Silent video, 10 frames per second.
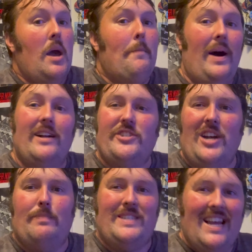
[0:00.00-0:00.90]
pawn
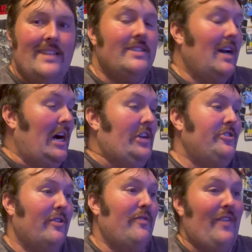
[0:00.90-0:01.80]
shops tend to
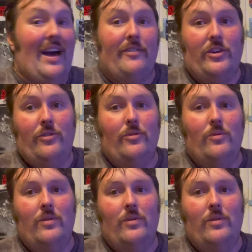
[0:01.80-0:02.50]
undervalue